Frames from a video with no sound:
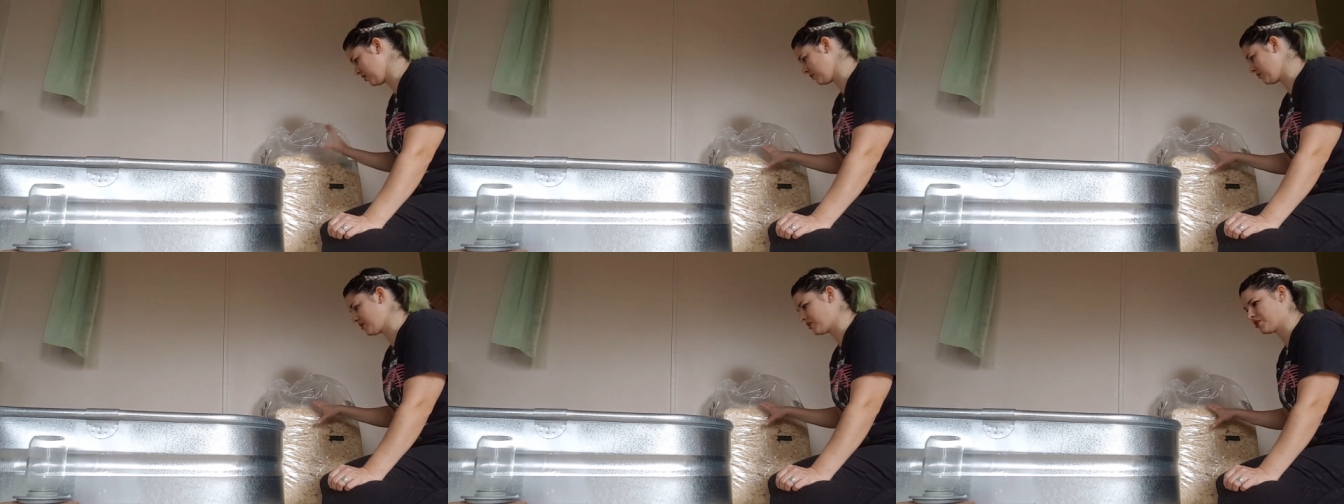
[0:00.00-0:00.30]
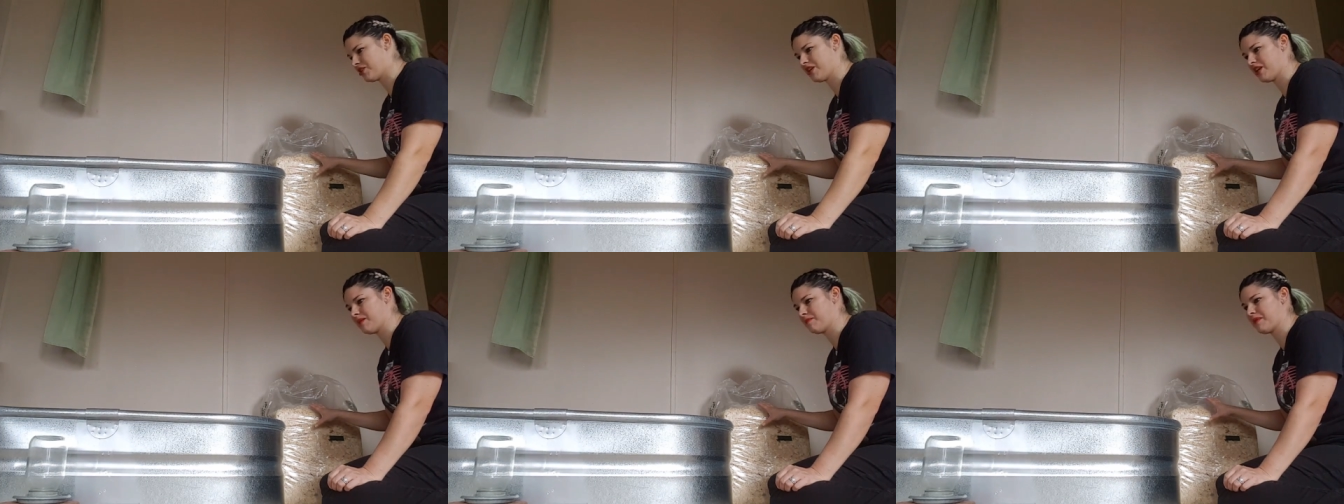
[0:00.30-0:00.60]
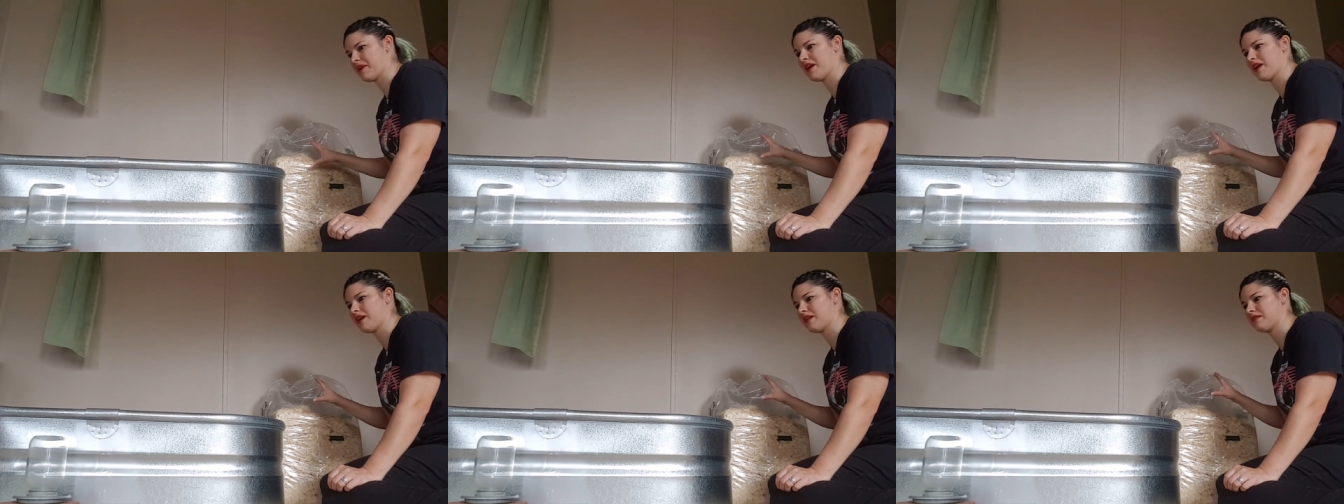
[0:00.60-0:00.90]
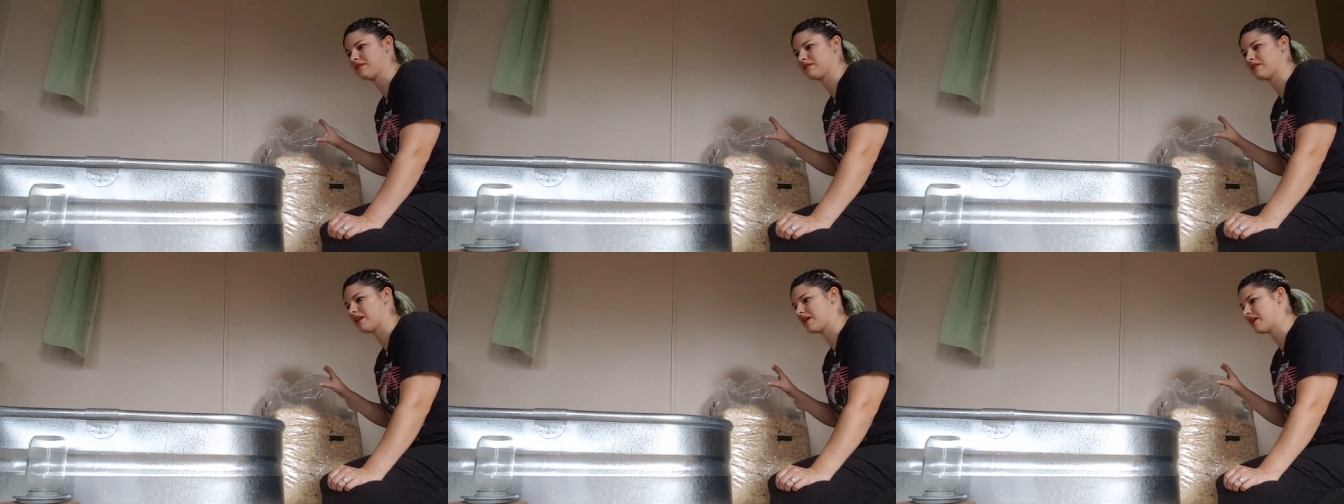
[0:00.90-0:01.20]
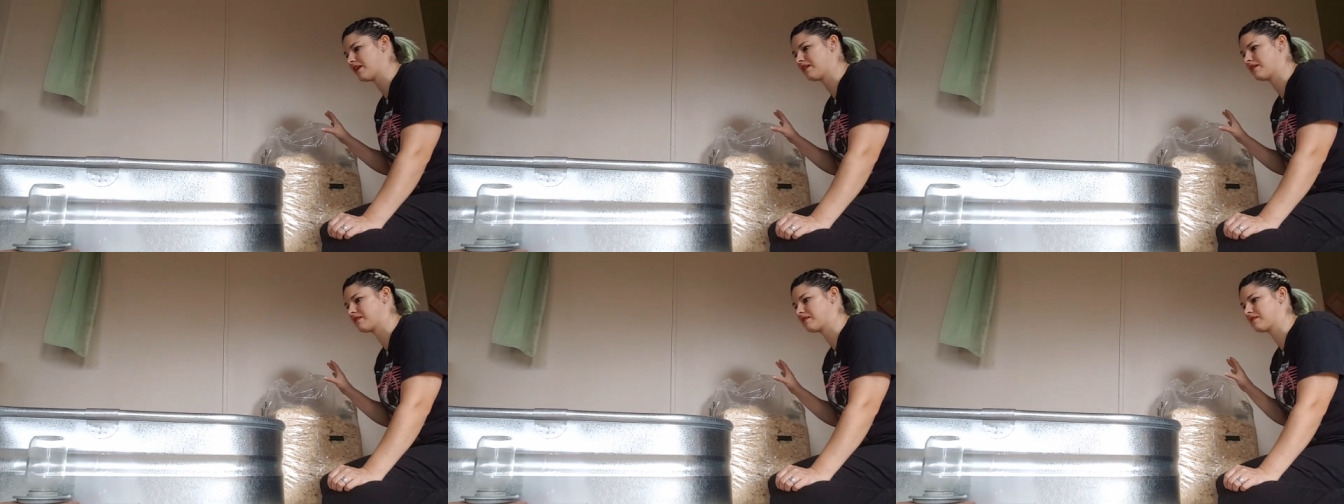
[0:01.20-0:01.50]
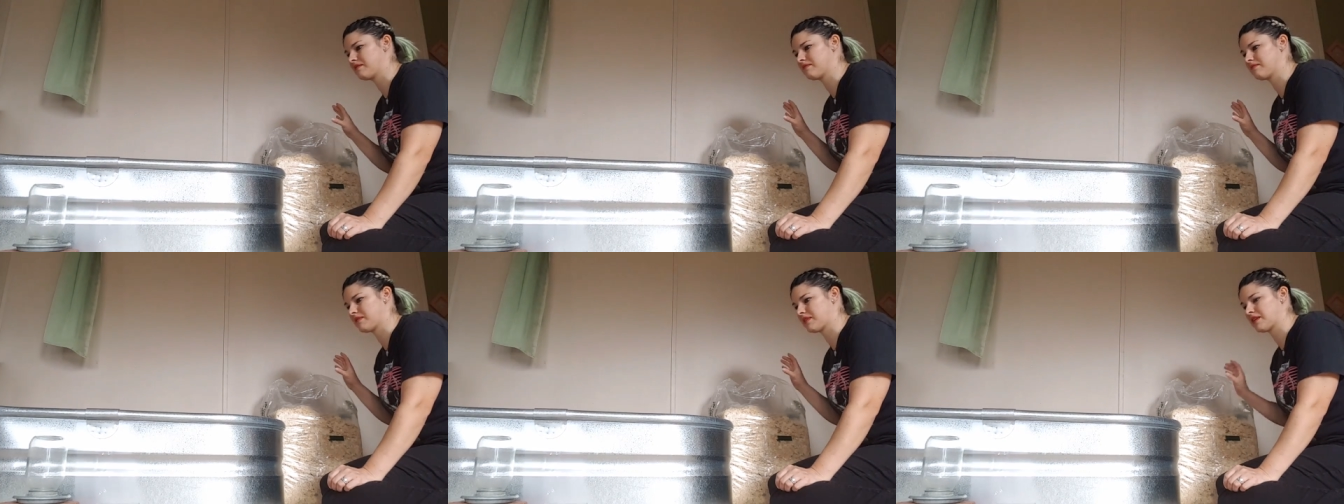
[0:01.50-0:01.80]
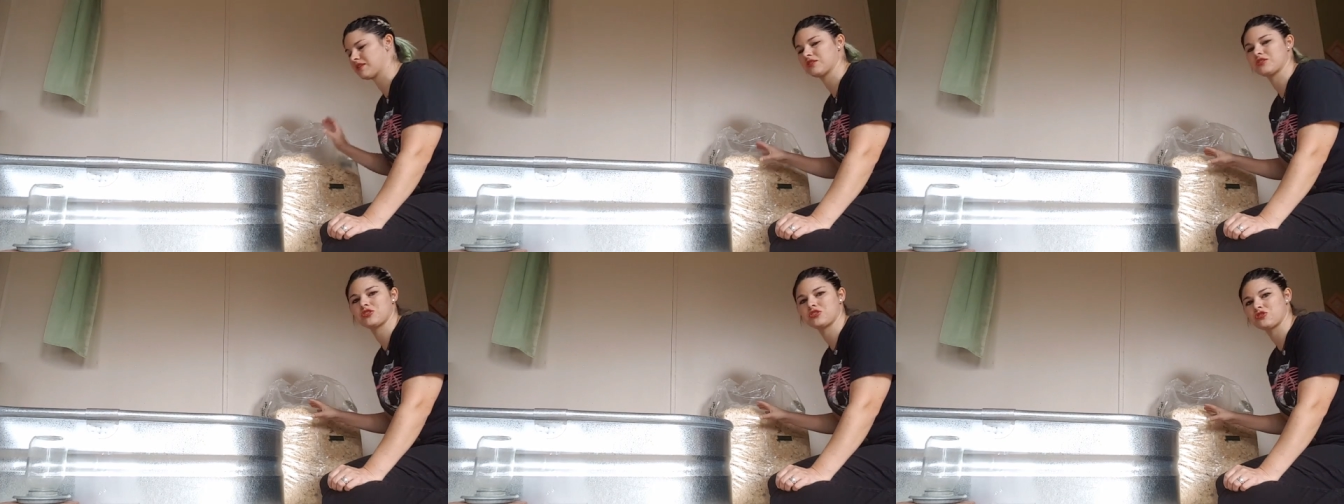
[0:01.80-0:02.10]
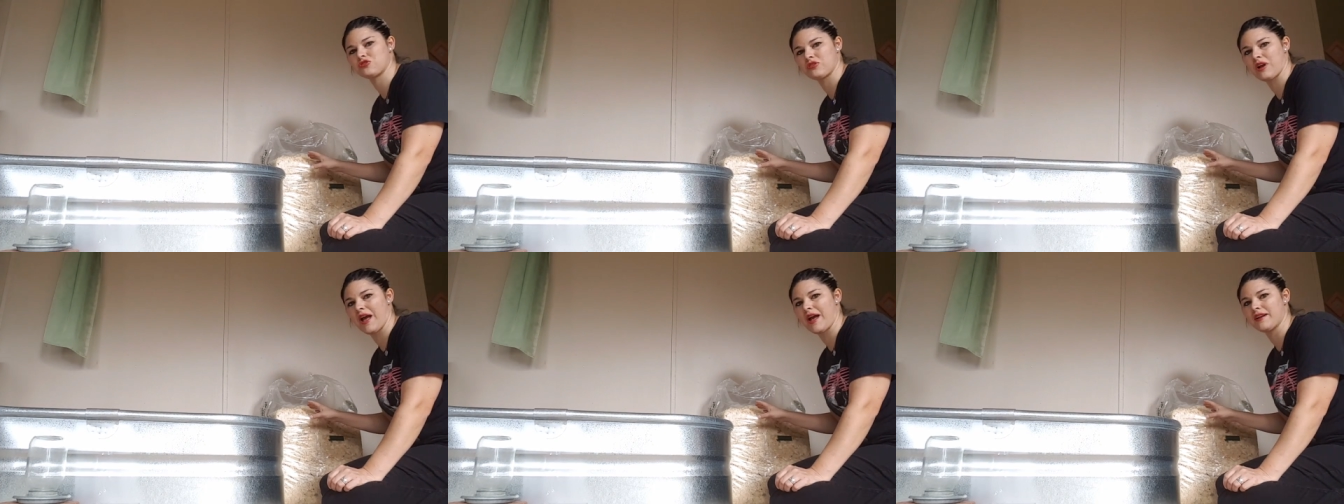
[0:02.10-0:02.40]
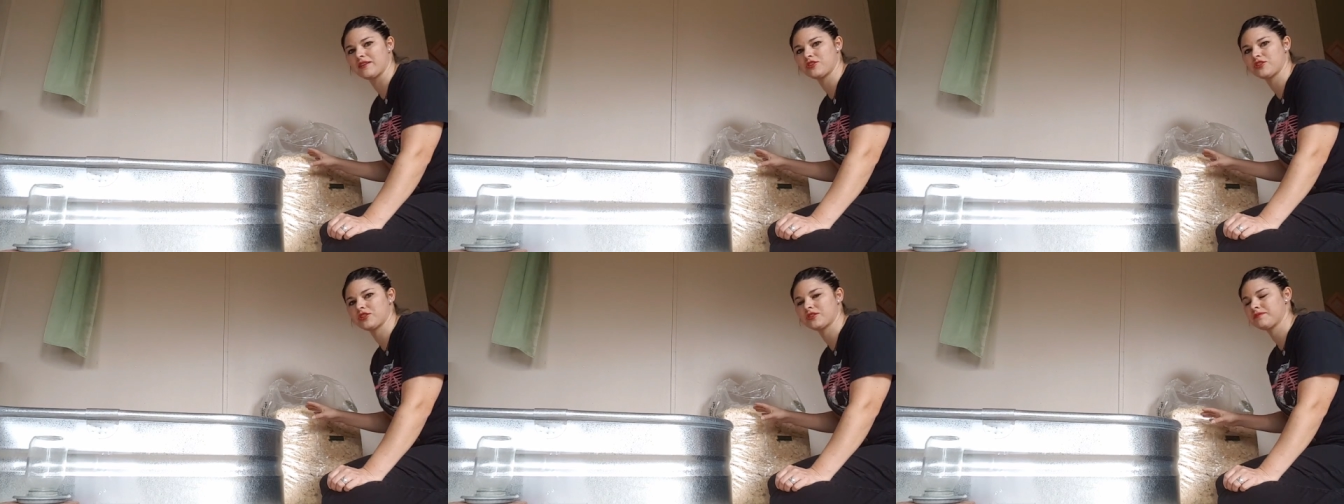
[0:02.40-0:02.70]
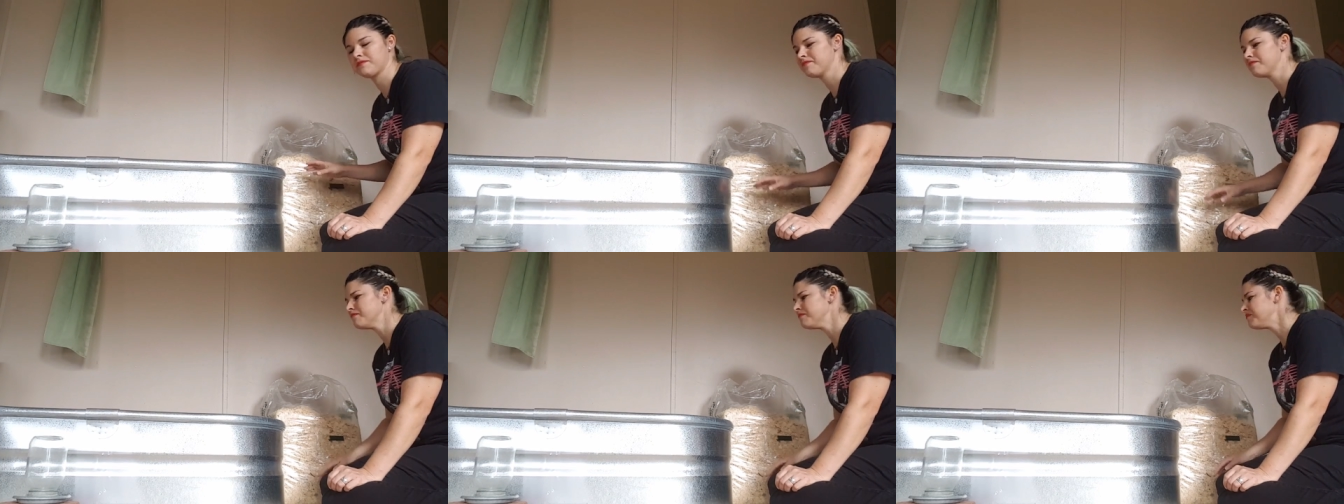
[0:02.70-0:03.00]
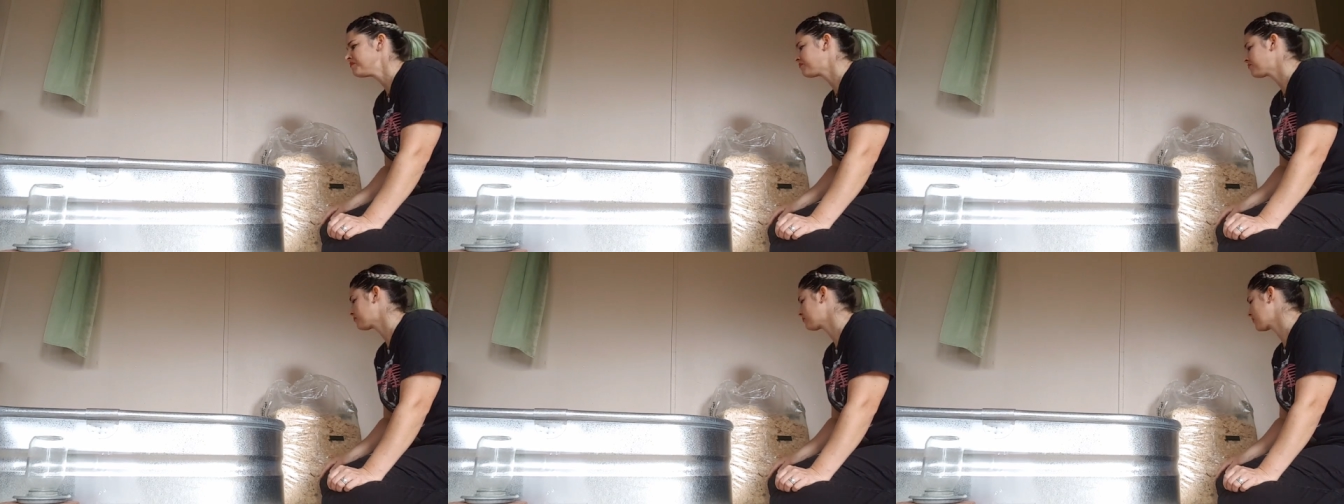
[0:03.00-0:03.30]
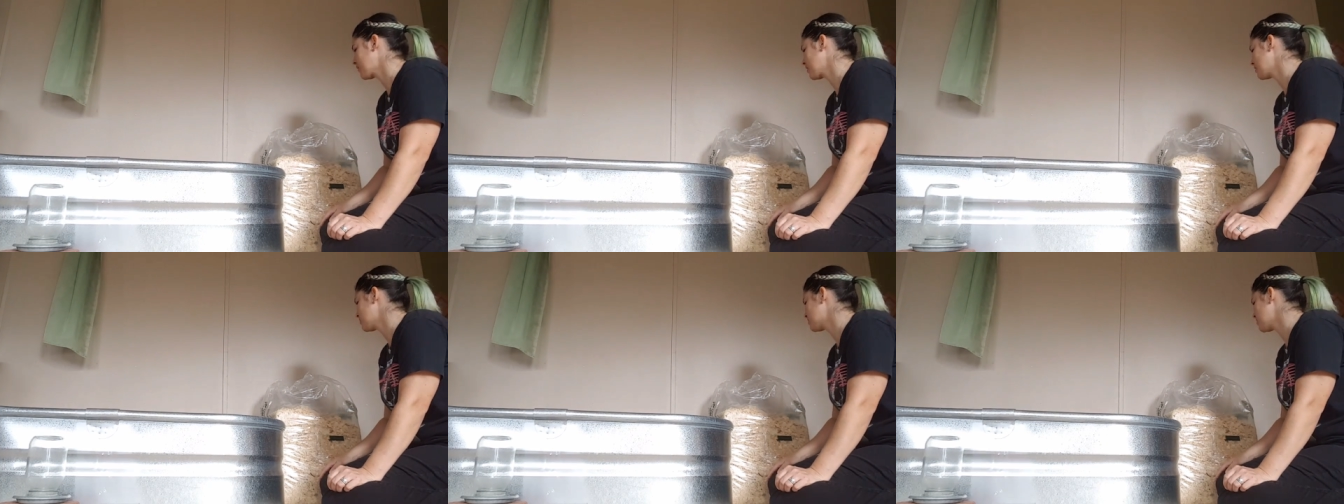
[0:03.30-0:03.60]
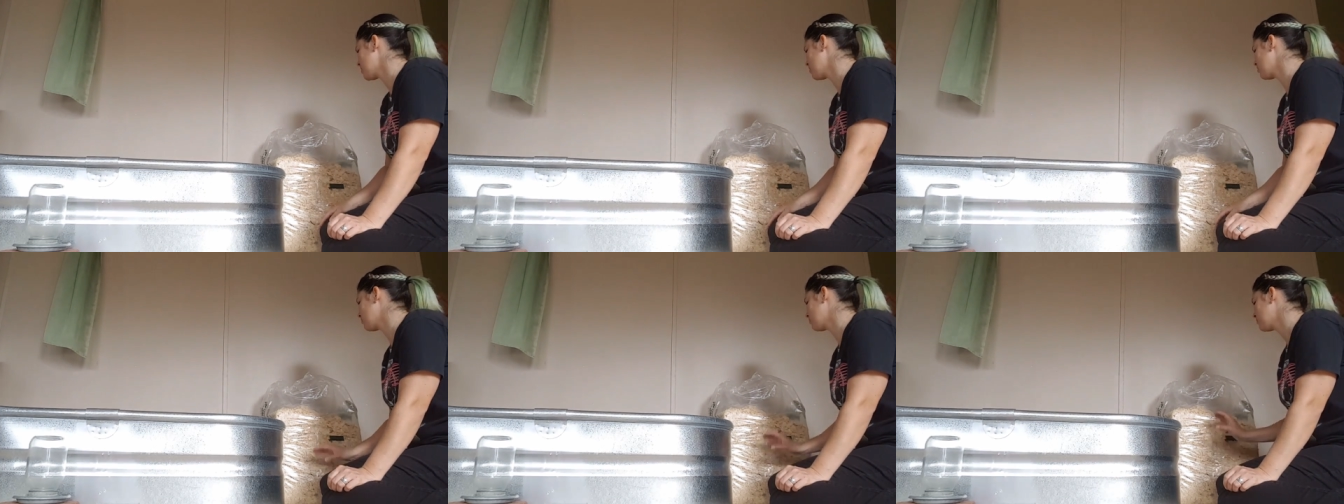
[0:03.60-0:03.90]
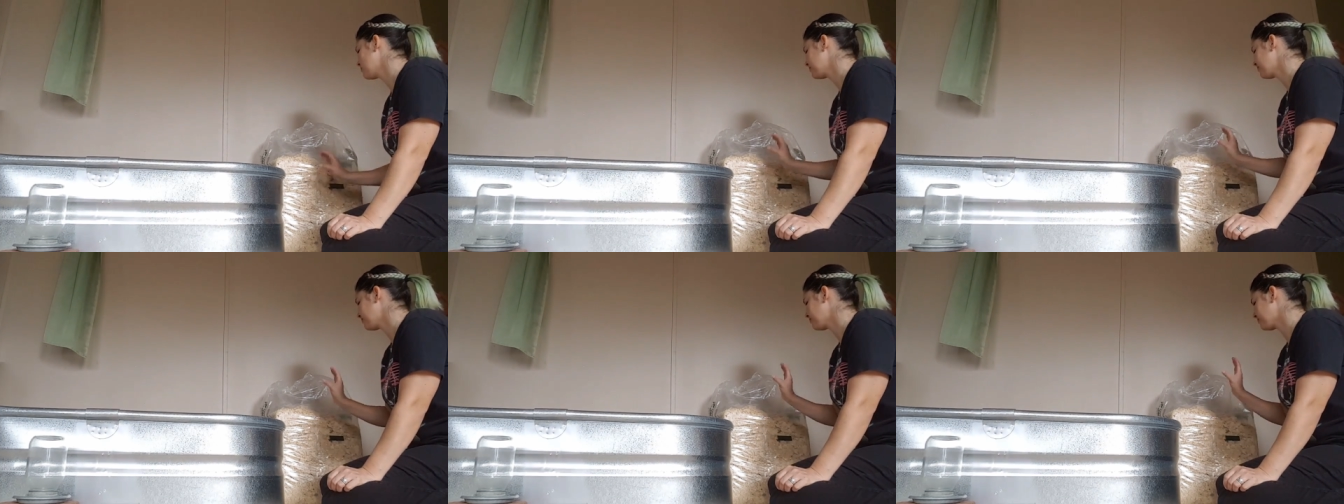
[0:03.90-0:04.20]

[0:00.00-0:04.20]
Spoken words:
uber cheap and they can stretch. So